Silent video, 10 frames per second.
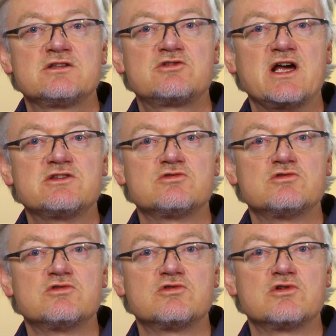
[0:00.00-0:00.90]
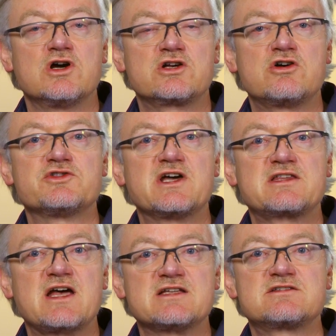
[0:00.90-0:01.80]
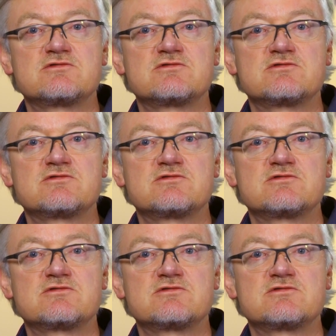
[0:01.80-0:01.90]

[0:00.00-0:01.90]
try to contact us